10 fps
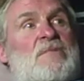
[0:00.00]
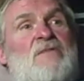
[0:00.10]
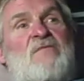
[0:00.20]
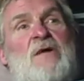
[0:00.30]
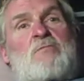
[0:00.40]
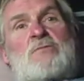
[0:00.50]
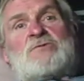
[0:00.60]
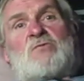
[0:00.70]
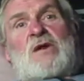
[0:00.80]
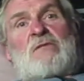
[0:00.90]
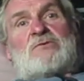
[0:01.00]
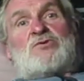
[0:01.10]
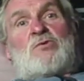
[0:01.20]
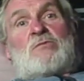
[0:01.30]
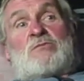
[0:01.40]
in fact, most of what I was
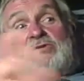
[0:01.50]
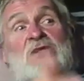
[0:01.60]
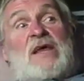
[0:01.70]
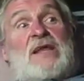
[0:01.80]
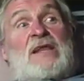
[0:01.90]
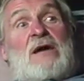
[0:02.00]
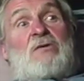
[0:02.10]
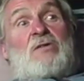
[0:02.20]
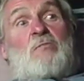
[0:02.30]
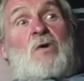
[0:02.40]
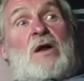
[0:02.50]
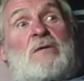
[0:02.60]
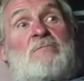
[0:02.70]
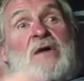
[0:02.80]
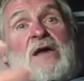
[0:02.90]
doing was laying down on the
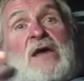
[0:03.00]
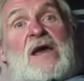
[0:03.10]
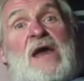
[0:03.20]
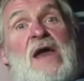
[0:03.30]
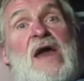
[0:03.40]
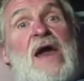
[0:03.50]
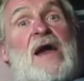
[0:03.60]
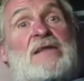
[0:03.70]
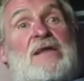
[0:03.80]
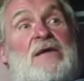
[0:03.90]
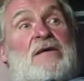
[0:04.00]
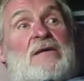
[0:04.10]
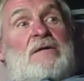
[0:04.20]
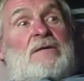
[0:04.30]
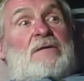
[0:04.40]
bottom, acting.
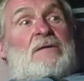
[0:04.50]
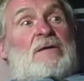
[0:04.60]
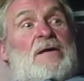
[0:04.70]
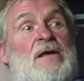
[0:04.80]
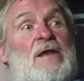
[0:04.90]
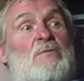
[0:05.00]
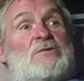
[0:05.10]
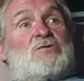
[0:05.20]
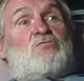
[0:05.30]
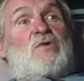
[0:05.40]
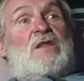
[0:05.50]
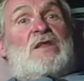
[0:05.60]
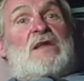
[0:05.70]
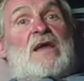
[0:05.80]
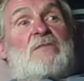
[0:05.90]
And I wasn't really
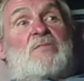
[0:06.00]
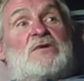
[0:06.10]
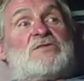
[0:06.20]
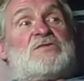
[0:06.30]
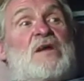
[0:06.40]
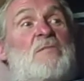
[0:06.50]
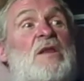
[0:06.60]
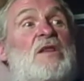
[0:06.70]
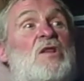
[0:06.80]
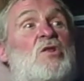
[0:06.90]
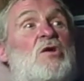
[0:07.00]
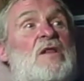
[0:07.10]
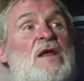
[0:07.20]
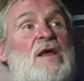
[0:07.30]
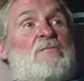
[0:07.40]
taking pictures. I made it look
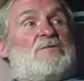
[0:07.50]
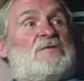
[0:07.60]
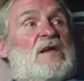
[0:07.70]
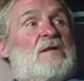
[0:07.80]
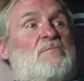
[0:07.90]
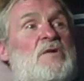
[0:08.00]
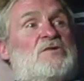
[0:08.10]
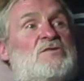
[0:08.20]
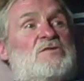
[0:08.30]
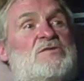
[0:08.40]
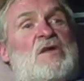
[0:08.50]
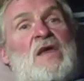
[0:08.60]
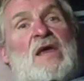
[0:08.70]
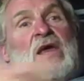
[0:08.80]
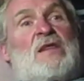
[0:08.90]
like I was taking pictures.
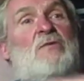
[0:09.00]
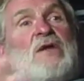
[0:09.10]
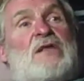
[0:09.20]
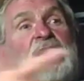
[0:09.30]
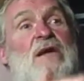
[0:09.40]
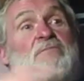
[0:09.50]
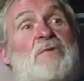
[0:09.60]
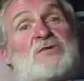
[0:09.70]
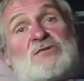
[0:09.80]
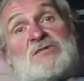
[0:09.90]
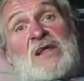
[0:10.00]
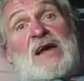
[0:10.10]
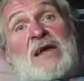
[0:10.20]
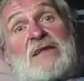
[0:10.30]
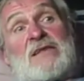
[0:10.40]
And then we had to cut pictures that
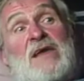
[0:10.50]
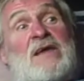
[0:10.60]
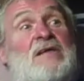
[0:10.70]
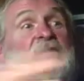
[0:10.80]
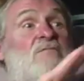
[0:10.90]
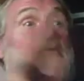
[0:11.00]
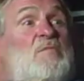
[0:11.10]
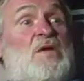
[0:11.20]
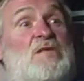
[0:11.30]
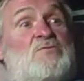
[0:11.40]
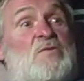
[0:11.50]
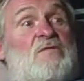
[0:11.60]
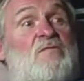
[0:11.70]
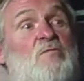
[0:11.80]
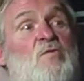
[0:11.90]
I had taken, and we made this
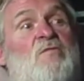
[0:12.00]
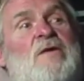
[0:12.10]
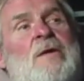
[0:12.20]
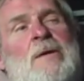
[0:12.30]
wonderful movie.